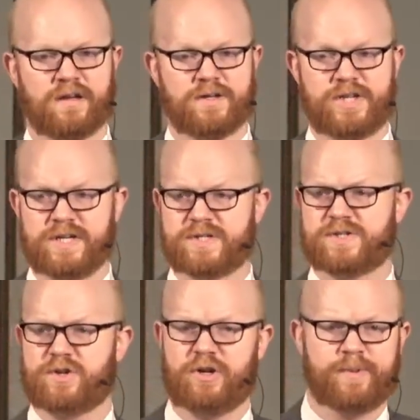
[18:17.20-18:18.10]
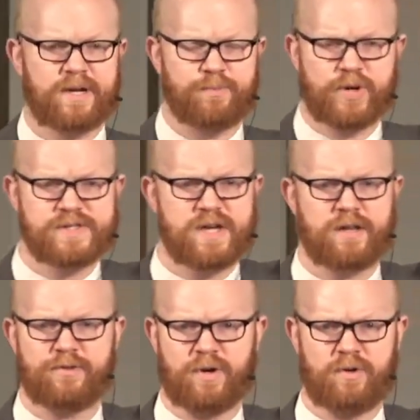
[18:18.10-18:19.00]
Jesus could have been a prince on a
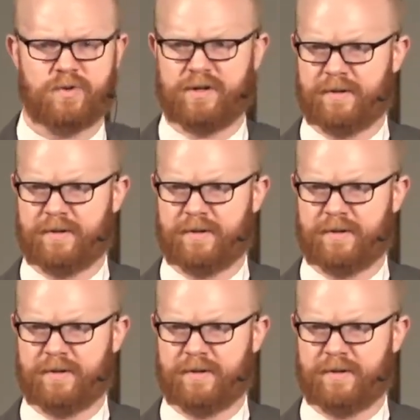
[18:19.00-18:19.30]
throne,